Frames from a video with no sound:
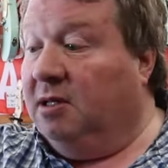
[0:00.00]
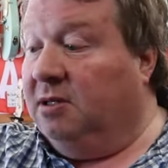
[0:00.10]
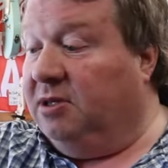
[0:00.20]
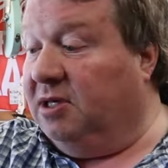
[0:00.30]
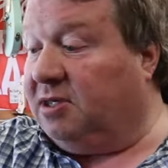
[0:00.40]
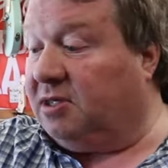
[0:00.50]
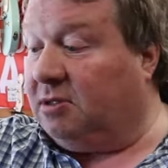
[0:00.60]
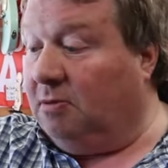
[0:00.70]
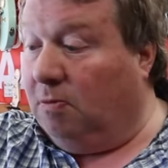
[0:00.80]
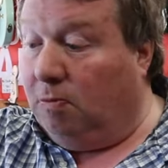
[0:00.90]

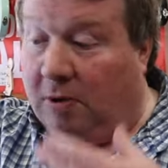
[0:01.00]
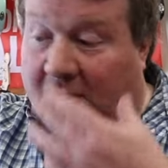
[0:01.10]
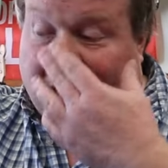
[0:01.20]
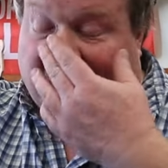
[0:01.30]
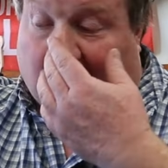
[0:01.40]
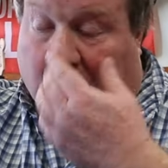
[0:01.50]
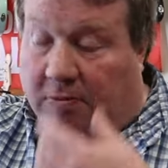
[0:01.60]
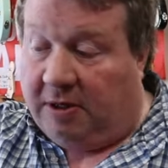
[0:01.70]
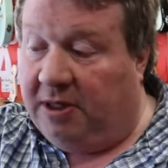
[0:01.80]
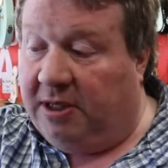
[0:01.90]
This was a
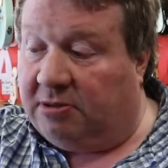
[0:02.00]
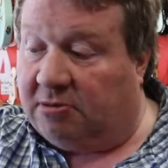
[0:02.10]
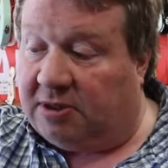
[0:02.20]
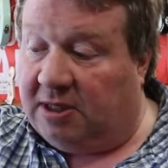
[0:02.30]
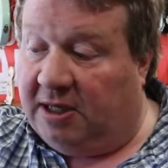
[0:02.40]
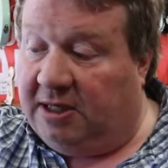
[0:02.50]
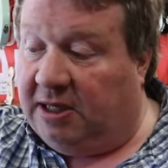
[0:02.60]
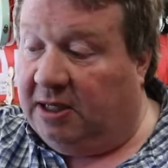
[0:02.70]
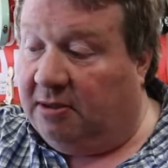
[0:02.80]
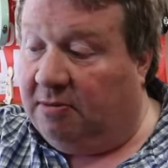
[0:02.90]
really interesting
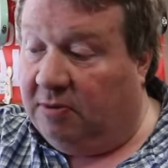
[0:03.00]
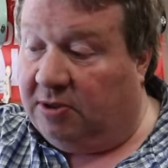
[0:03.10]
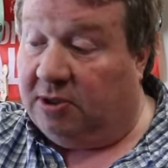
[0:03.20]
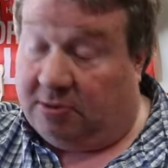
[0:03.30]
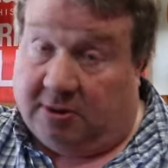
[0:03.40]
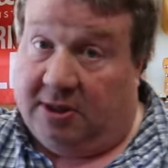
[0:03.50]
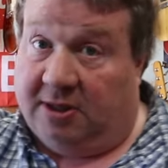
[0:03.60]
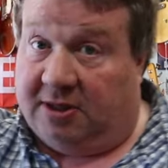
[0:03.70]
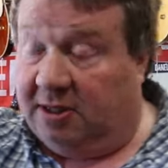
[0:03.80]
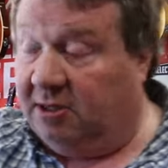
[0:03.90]
idea, which is or
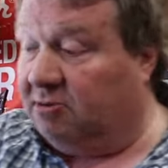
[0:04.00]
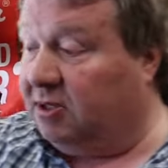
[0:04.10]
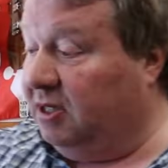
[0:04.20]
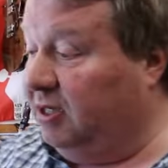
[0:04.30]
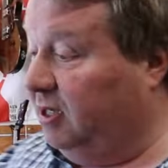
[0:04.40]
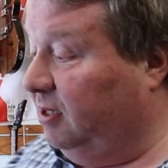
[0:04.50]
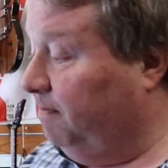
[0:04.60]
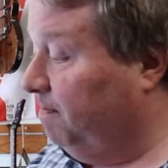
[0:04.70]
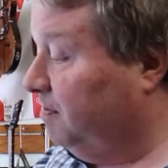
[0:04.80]
is an interesting idea.